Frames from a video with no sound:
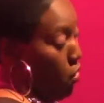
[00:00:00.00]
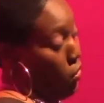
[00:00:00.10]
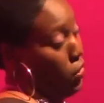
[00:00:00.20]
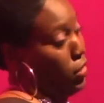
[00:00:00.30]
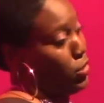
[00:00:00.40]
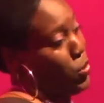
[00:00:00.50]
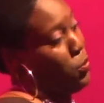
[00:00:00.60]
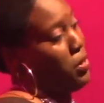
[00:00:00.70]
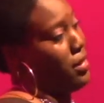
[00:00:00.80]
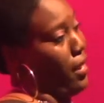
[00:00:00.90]
On
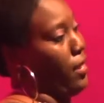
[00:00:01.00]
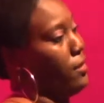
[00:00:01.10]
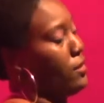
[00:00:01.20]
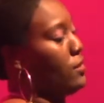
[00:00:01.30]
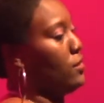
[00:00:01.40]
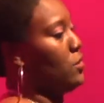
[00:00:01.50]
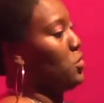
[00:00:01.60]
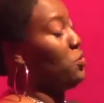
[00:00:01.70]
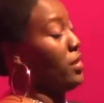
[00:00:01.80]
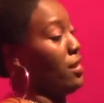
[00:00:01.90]
October 9th,
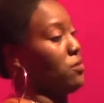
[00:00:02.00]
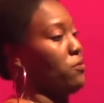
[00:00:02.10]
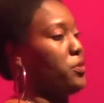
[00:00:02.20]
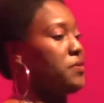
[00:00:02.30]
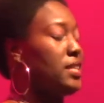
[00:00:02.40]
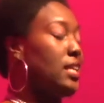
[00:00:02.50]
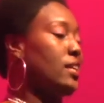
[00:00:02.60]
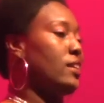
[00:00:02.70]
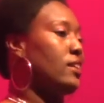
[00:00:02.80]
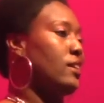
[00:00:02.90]

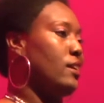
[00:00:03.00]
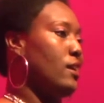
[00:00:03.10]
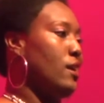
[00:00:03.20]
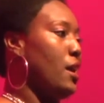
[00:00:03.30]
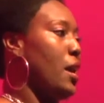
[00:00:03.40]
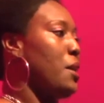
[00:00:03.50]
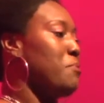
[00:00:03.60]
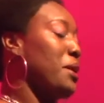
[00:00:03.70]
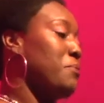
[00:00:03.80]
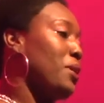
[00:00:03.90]
2015,
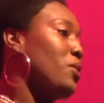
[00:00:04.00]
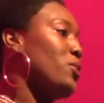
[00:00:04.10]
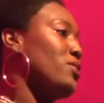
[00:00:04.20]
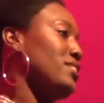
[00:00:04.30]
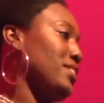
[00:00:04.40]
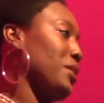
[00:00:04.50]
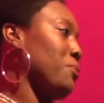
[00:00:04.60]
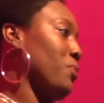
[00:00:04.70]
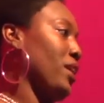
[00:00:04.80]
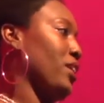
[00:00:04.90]
my mother
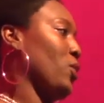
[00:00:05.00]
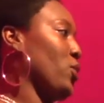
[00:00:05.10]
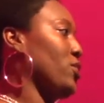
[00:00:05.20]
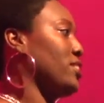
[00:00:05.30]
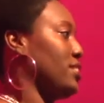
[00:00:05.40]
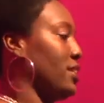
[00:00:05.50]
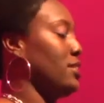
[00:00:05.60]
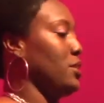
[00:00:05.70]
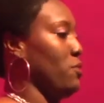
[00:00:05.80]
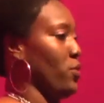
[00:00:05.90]
celebrated her
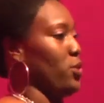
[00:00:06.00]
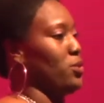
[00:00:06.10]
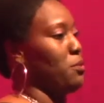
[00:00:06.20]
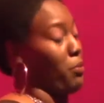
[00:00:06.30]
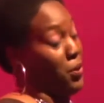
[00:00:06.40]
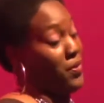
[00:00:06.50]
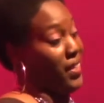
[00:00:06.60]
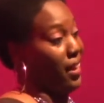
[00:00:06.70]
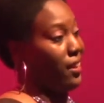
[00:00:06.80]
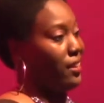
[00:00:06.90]
61st
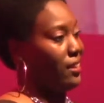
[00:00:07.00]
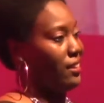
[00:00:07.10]
birthday.